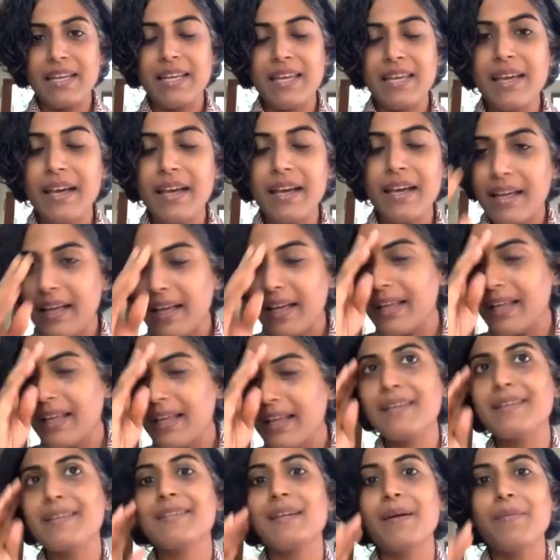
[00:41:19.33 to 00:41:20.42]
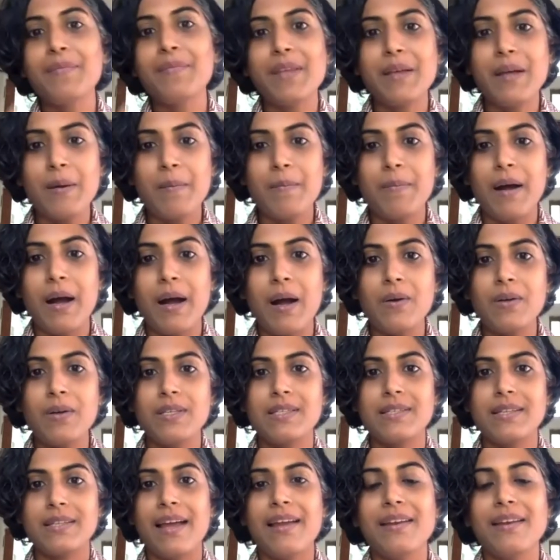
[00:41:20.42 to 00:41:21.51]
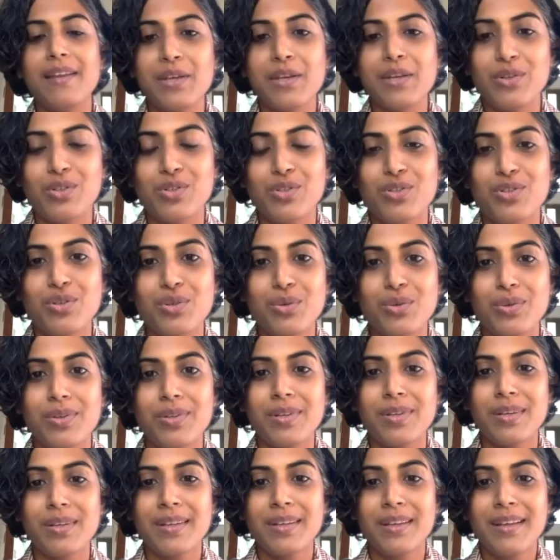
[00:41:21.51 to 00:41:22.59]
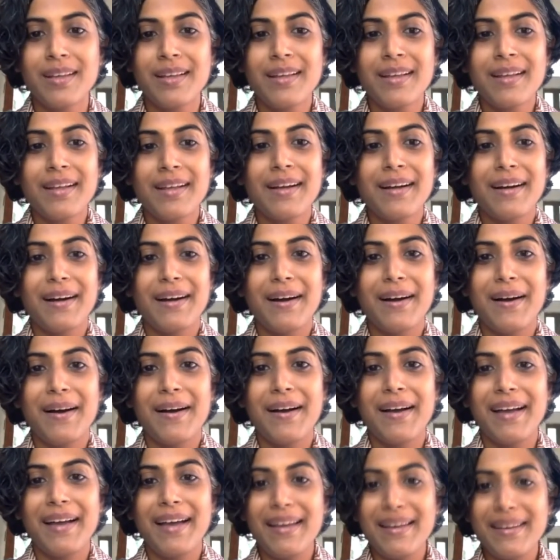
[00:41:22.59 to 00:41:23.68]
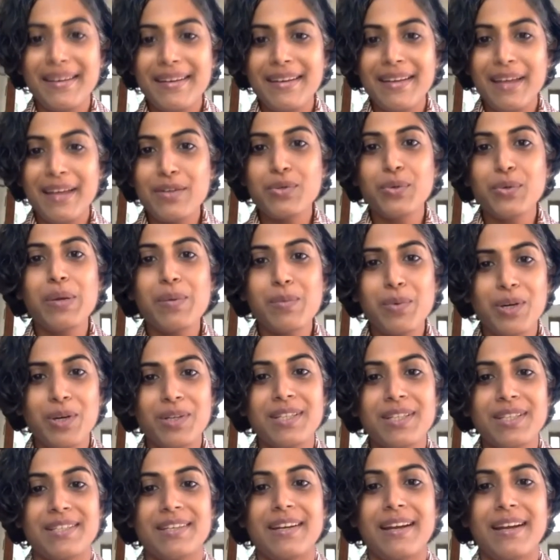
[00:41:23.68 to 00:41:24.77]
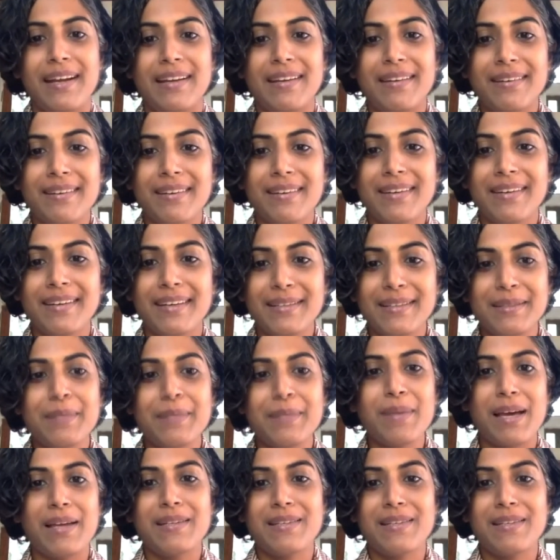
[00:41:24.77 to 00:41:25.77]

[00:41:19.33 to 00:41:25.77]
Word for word: he there's something about standing your truth uh, and and doing what is right yeah.